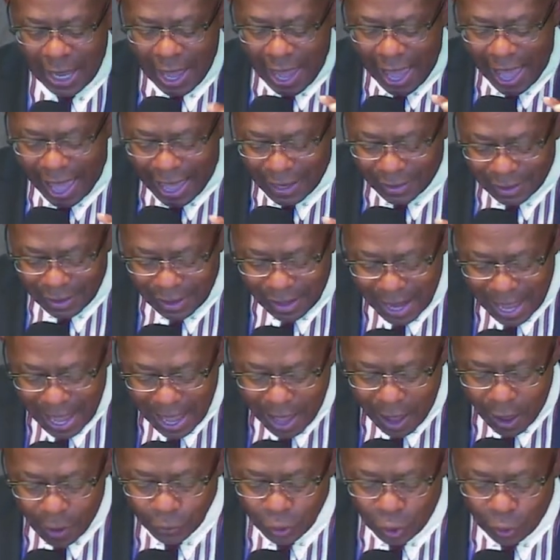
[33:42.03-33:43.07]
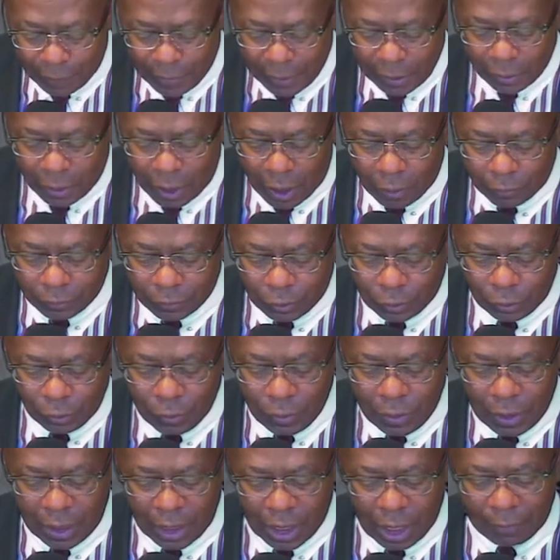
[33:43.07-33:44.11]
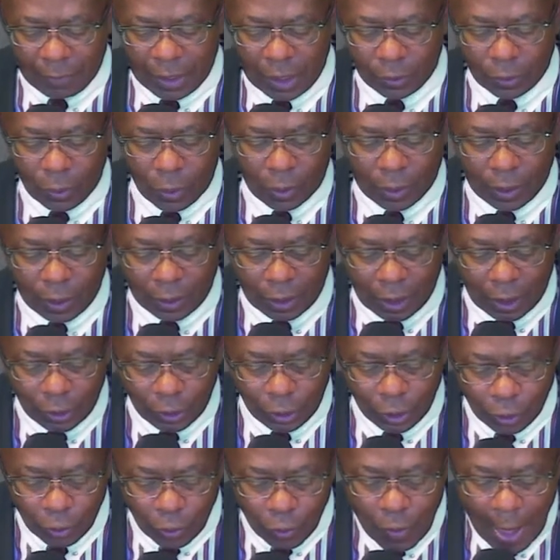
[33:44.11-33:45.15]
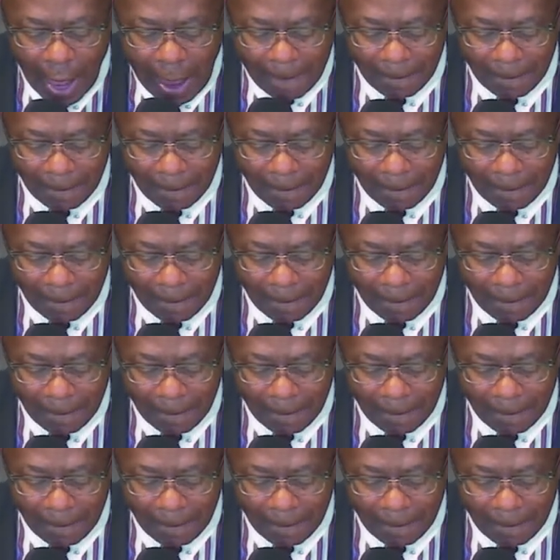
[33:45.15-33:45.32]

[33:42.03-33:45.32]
and now you belong to him in order that you